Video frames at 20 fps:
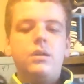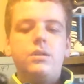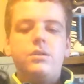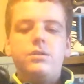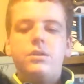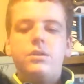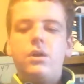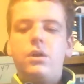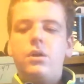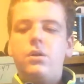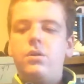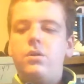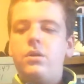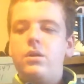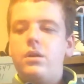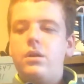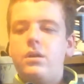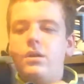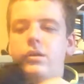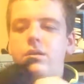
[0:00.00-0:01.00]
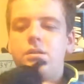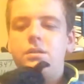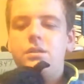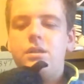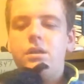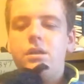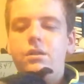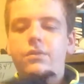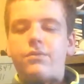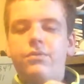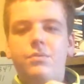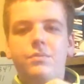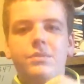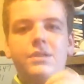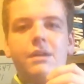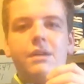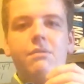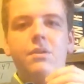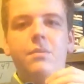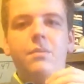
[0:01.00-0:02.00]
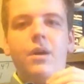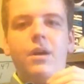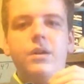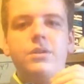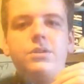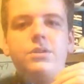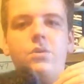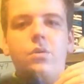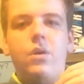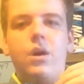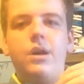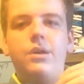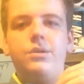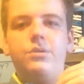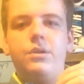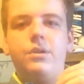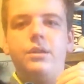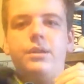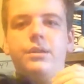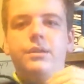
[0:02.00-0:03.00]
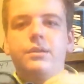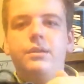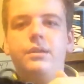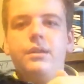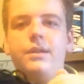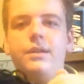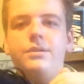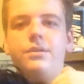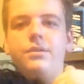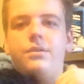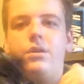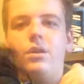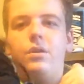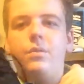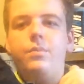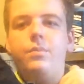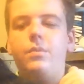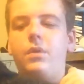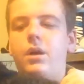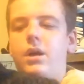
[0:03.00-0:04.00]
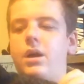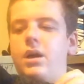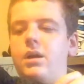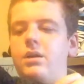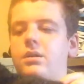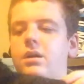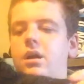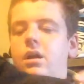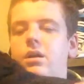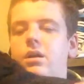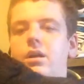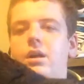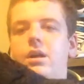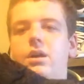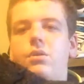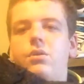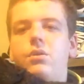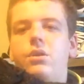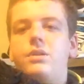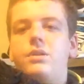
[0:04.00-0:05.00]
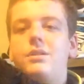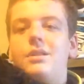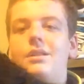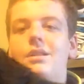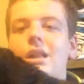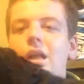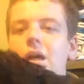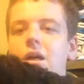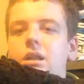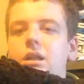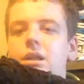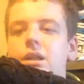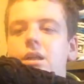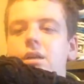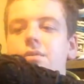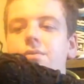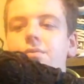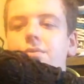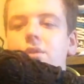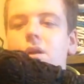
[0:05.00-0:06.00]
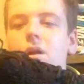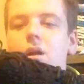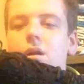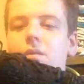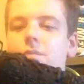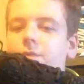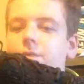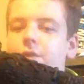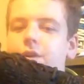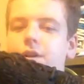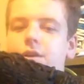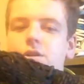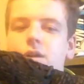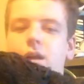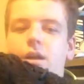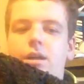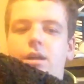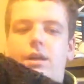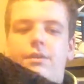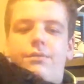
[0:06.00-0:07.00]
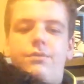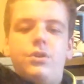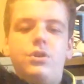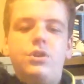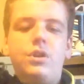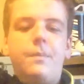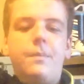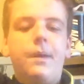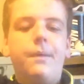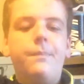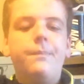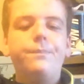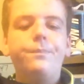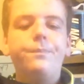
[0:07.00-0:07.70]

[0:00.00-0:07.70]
So, still from $70 to $100, that's a $30 increase. Luckily, from Finish Line, you get free shipping.